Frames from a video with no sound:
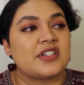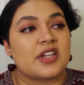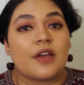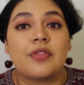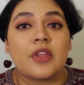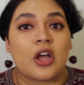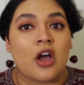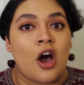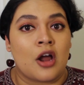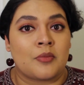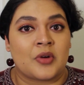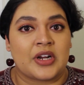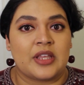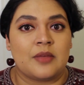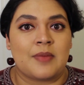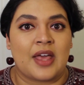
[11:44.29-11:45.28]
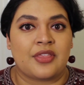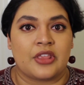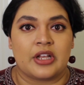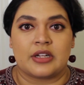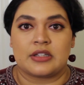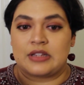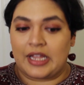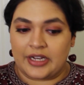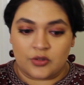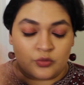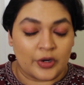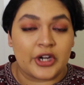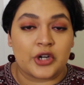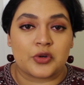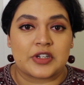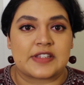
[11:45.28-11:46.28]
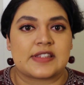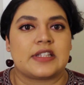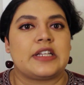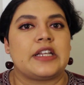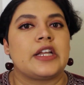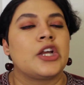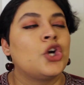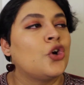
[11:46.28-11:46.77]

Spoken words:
done the Konmari Method like rigorously